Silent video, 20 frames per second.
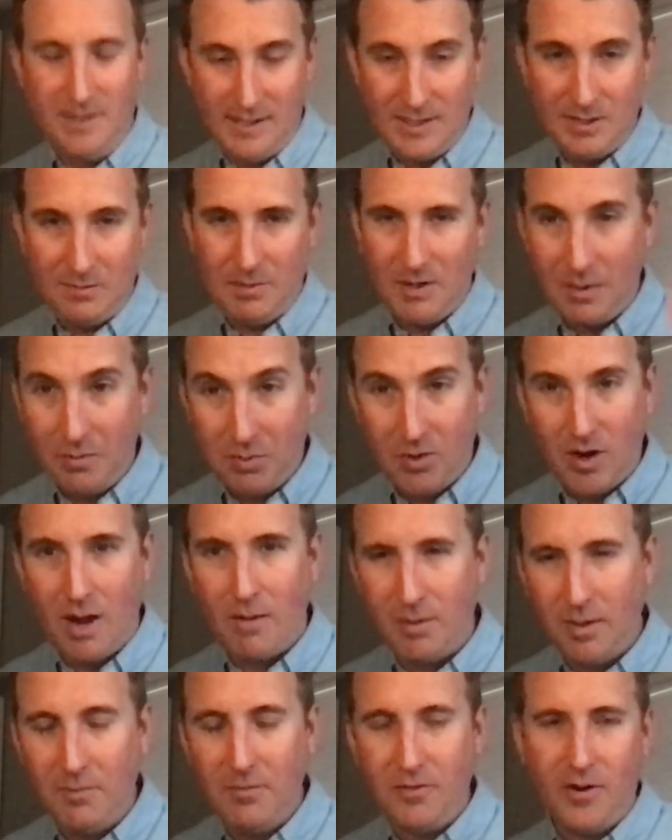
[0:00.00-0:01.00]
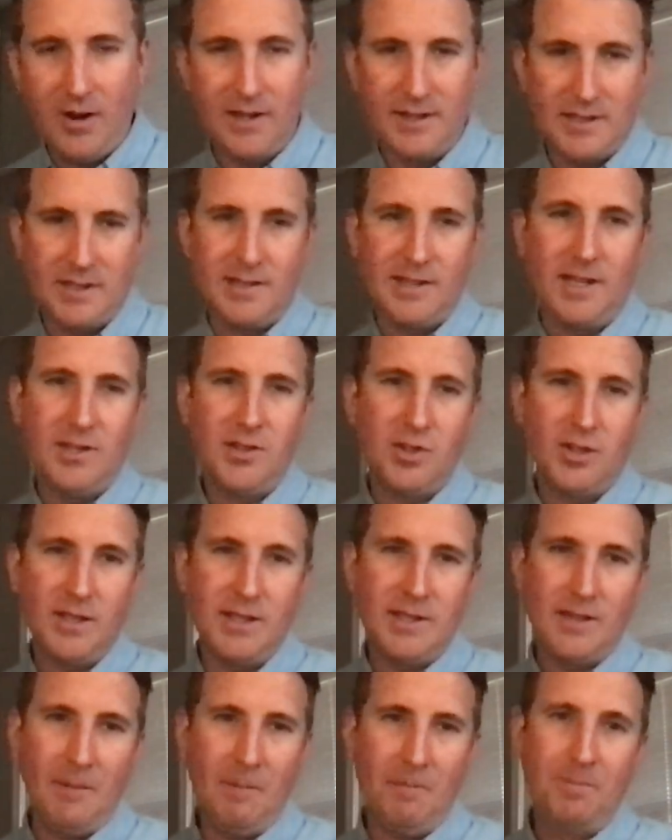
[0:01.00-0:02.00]
That's a big problem for
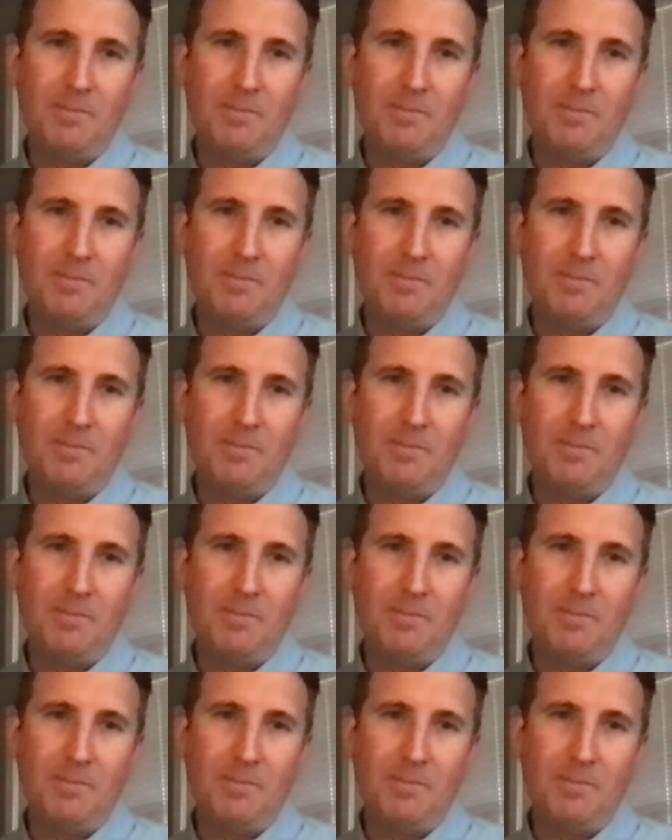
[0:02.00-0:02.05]
existentialism.